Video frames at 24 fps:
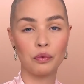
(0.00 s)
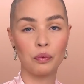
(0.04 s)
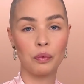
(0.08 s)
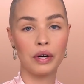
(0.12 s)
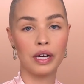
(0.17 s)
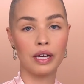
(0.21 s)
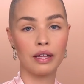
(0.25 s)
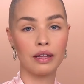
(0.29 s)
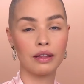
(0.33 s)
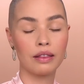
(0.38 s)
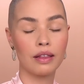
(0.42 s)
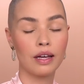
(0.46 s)

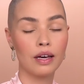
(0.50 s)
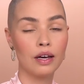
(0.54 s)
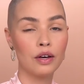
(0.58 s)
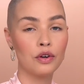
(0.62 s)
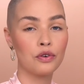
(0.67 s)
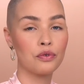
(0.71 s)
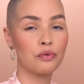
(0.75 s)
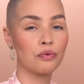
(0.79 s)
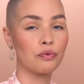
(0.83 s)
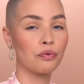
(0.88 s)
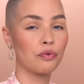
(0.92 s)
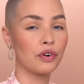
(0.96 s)
with
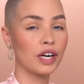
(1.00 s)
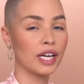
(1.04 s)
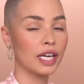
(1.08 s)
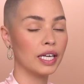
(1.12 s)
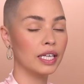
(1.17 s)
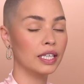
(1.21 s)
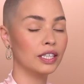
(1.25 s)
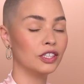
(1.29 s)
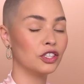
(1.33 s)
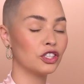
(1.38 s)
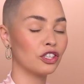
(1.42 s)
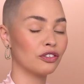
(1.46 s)

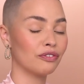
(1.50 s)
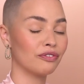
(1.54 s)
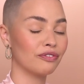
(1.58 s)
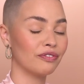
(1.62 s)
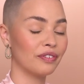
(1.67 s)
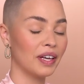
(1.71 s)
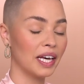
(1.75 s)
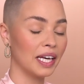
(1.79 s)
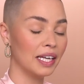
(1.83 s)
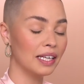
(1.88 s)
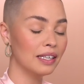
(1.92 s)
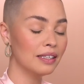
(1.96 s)
Ricky
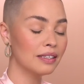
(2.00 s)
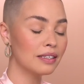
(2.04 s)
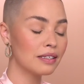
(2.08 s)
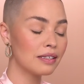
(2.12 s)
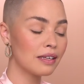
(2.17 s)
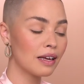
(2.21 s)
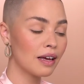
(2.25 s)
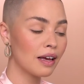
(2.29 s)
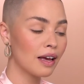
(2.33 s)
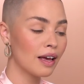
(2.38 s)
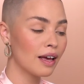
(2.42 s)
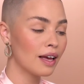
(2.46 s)
Gervais.
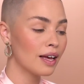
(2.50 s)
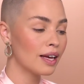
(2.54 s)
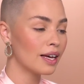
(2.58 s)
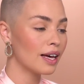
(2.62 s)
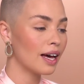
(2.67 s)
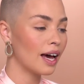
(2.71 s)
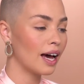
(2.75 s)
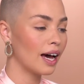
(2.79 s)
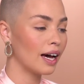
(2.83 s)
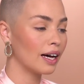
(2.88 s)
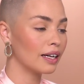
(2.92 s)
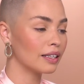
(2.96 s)

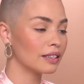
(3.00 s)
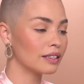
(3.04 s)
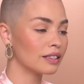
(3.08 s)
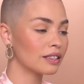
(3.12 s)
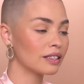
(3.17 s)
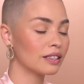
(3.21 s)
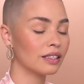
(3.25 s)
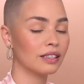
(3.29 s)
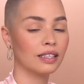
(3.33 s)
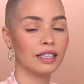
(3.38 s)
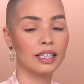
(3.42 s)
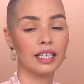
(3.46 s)
And
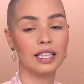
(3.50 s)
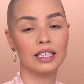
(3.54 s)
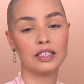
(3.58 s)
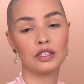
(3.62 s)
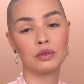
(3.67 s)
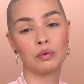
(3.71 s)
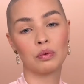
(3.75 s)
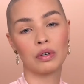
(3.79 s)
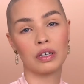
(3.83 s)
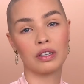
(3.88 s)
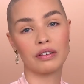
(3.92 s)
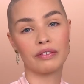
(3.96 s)

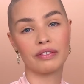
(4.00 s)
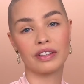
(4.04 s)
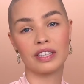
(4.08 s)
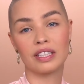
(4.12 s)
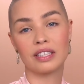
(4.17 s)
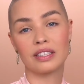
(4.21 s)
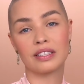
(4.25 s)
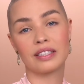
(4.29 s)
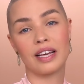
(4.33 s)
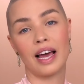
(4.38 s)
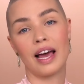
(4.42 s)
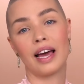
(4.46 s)
it's one of the
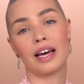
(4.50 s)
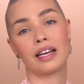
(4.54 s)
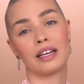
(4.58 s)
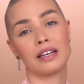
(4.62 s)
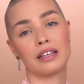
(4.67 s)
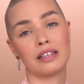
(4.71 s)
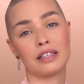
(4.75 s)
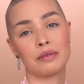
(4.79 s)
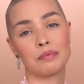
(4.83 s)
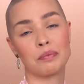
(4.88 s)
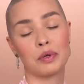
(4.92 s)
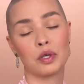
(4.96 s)

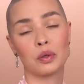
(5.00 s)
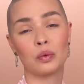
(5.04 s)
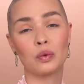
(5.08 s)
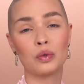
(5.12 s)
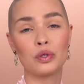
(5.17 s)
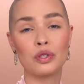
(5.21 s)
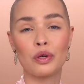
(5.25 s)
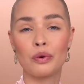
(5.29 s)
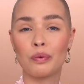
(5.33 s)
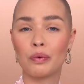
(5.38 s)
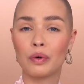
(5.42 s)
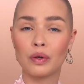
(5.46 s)
saddest, but
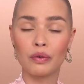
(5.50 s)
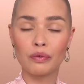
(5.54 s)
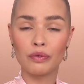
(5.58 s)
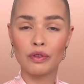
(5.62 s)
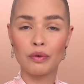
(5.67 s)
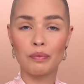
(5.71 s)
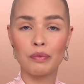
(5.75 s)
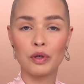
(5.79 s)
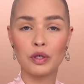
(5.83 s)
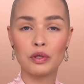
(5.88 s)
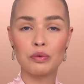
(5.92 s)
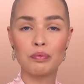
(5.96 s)
also one of
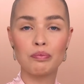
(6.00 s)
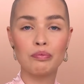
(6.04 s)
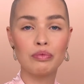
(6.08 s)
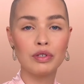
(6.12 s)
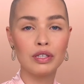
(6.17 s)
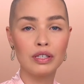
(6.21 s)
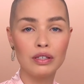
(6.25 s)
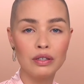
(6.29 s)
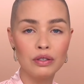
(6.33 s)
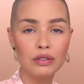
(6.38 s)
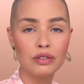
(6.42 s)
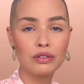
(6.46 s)
the most
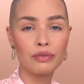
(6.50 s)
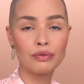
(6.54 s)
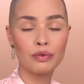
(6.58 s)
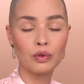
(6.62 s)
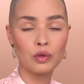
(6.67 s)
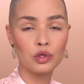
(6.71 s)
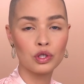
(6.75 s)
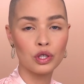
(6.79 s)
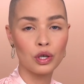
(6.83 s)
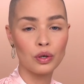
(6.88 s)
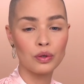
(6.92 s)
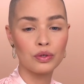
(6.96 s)
beautiful
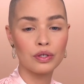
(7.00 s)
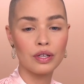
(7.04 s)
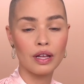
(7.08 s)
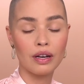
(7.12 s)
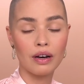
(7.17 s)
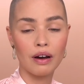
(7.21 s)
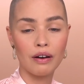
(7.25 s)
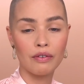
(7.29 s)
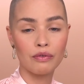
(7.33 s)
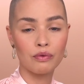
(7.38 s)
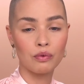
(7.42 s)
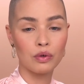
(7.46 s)
shows that
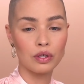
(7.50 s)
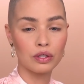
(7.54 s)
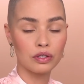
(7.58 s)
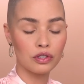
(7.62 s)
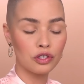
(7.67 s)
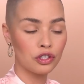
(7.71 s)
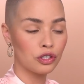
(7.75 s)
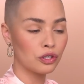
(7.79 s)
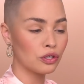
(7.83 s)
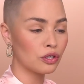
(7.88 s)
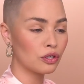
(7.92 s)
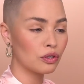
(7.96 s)
I've
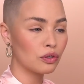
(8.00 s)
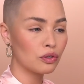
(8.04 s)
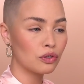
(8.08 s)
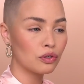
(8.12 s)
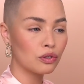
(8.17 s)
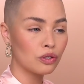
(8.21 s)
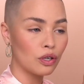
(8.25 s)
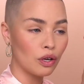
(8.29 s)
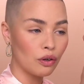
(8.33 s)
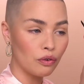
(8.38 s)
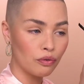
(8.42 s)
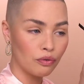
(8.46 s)
watched
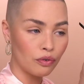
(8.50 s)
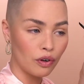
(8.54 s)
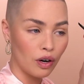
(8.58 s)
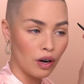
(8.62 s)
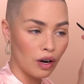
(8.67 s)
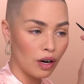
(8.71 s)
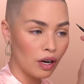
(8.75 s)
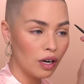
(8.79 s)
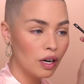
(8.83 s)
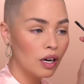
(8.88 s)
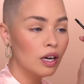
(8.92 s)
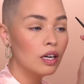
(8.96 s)
so
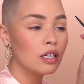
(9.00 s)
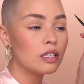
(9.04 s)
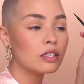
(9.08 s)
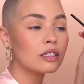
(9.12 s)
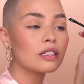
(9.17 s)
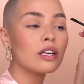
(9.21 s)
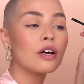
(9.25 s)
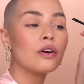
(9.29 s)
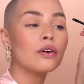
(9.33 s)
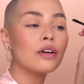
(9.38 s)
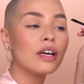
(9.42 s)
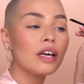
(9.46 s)
far.
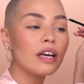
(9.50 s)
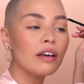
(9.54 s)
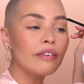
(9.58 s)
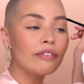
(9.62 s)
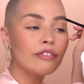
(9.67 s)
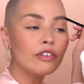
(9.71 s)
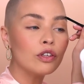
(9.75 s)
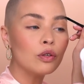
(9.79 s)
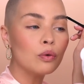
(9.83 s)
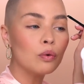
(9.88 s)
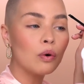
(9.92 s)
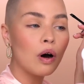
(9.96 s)
So
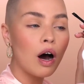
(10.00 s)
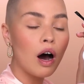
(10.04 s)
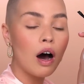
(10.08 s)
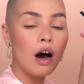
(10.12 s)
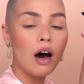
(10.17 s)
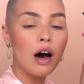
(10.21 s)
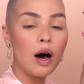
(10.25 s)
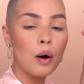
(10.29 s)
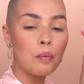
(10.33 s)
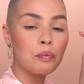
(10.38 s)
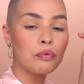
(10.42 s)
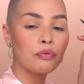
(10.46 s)
if you are
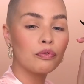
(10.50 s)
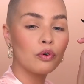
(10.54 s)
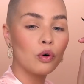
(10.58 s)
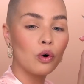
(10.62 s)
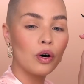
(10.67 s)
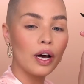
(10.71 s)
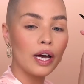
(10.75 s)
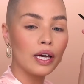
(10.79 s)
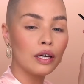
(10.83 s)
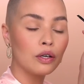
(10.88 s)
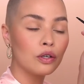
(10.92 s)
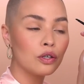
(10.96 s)
up
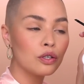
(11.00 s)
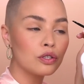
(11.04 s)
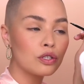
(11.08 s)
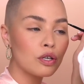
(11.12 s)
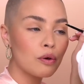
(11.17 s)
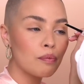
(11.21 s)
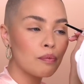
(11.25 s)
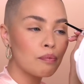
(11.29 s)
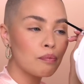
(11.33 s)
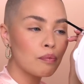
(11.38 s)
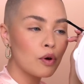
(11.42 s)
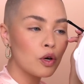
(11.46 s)
for a good
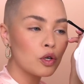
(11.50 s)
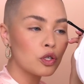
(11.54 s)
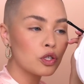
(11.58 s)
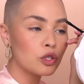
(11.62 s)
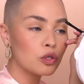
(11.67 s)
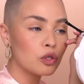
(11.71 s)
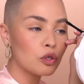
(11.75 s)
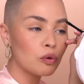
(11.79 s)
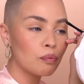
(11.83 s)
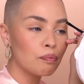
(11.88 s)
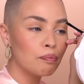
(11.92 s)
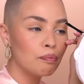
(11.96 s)

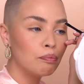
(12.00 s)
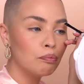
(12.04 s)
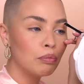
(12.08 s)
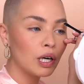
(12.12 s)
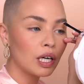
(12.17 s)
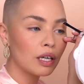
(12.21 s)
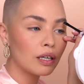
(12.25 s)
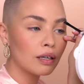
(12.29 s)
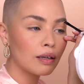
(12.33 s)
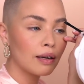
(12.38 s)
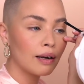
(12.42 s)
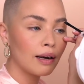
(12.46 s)
emotional
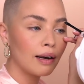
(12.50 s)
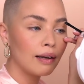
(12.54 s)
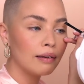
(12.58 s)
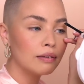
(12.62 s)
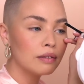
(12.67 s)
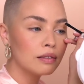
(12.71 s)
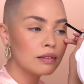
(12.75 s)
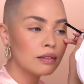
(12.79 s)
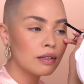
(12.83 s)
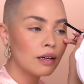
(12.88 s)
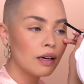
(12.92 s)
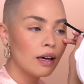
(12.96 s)
bucket
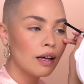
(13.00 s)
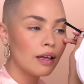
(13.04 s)
cleanse,